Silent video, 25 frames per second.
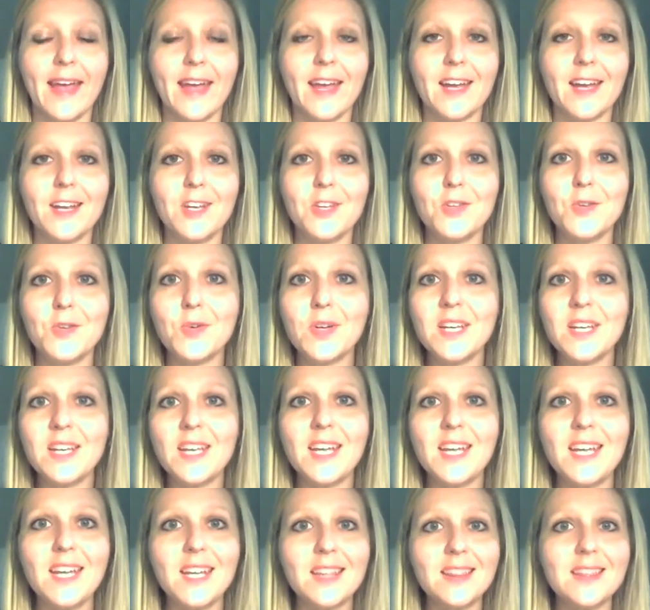And you can
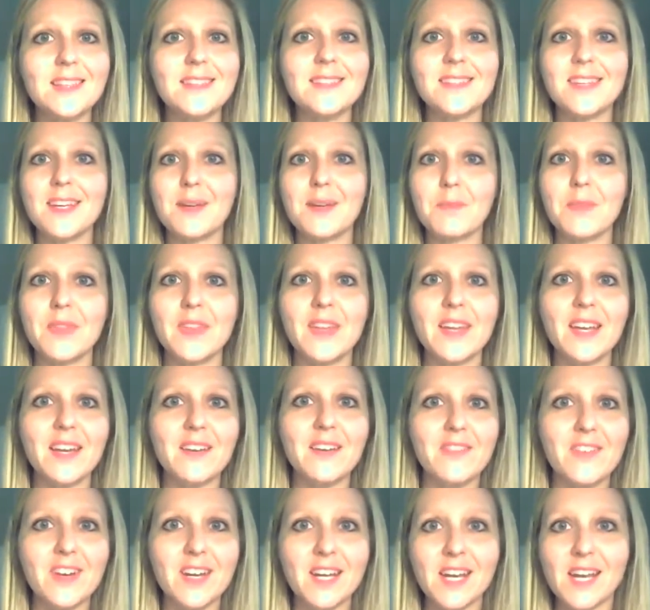eat the same thing
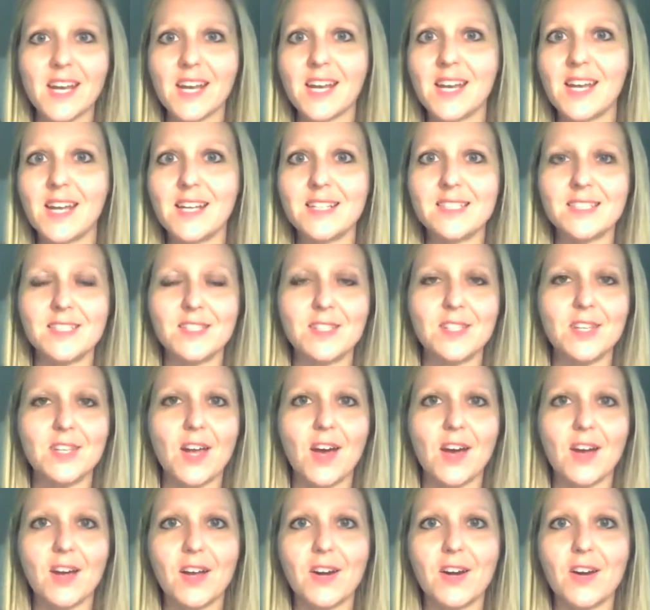every day. It's
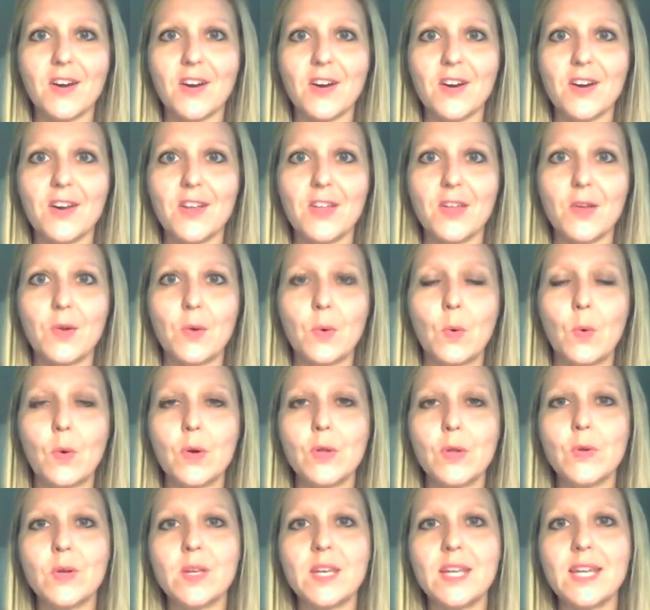not going to hurt you. Or
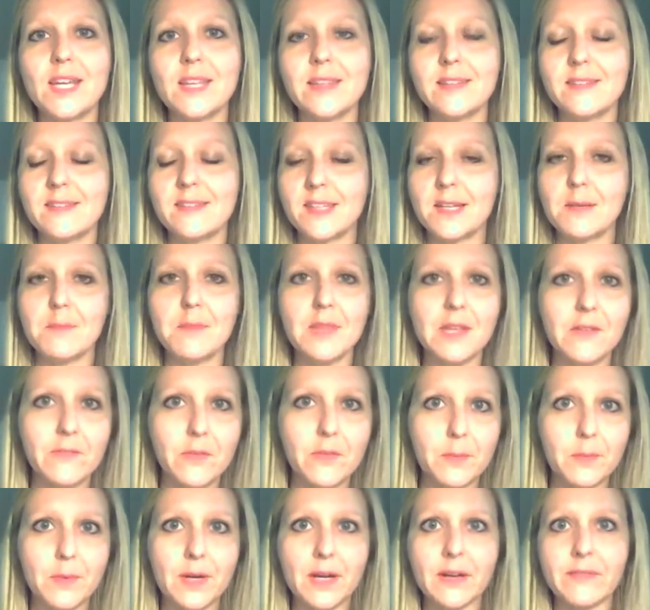you can eat the same thing
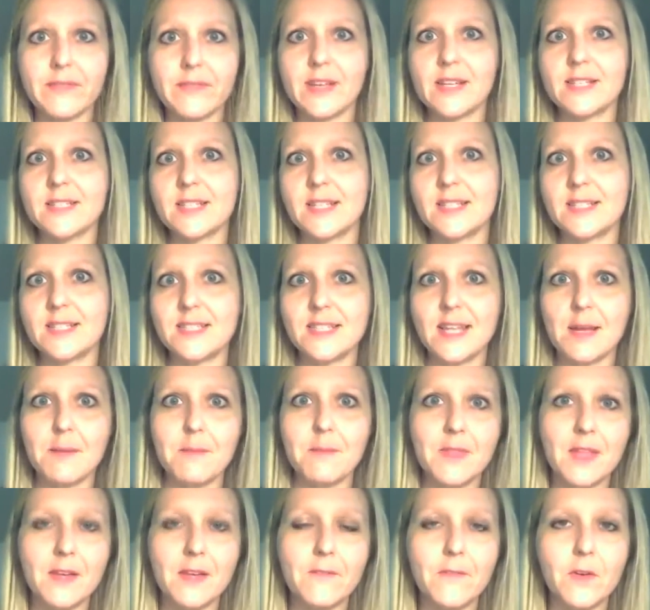for breakfast and
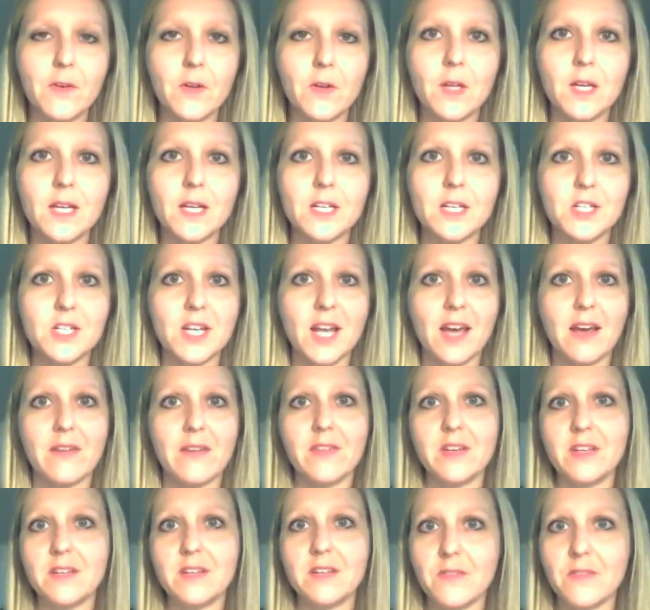same thing for lunch and
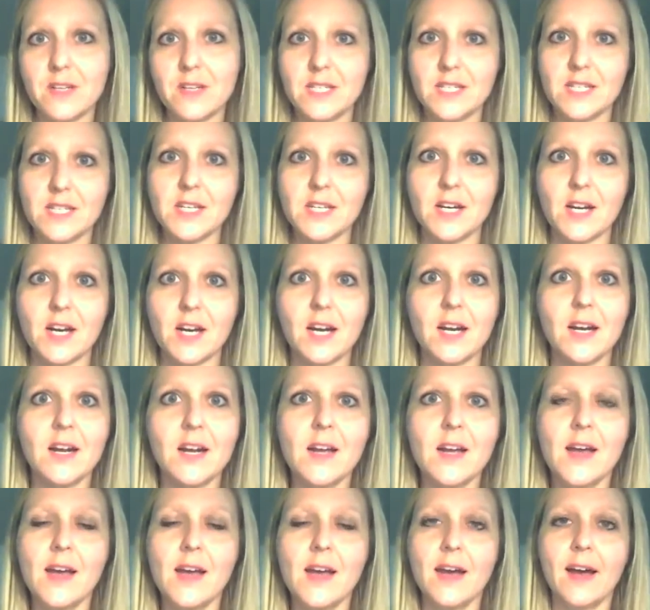have a different dinner.
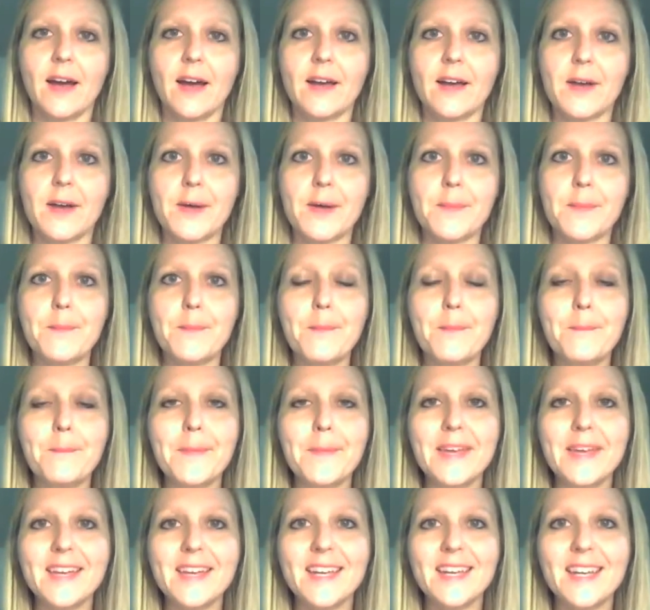
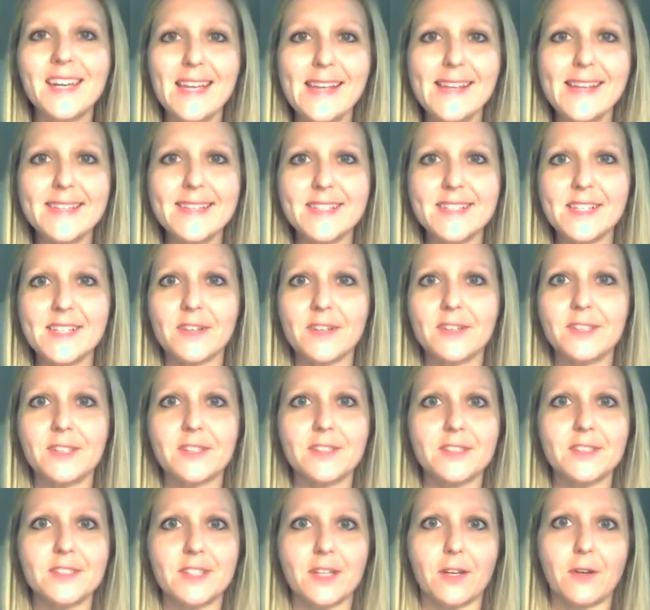Make it easy on
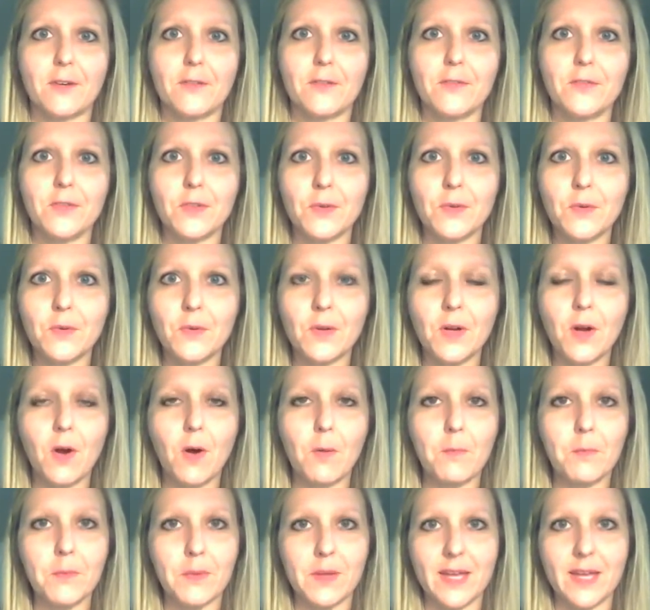yourself. Don't
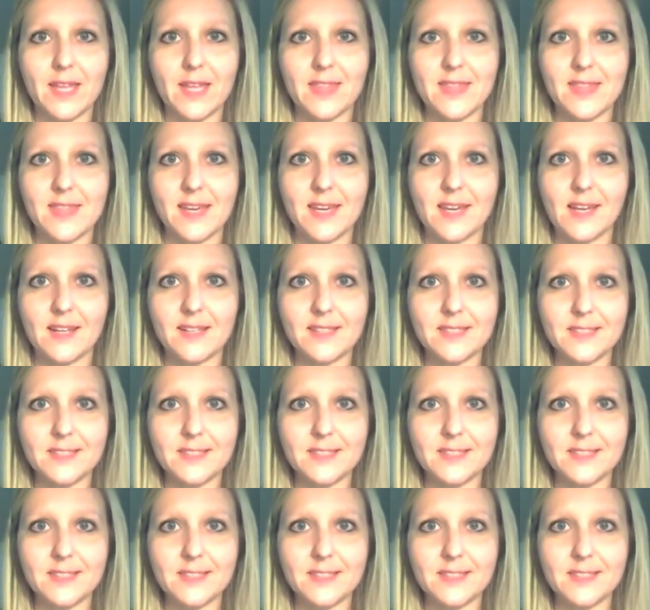complicate things.